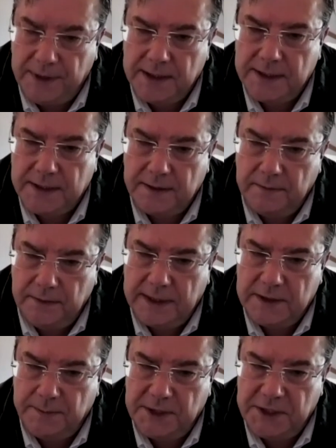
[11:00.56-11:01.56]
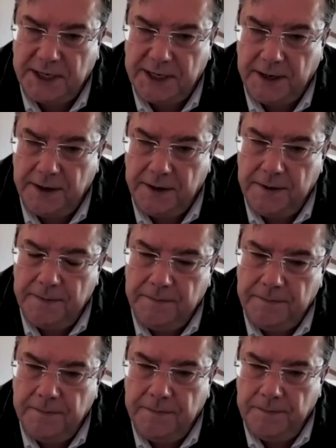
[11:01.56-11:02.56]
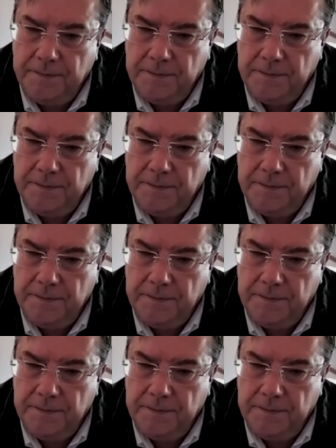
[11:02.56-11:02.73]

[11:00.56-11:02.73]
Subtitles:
had to come out with this machine.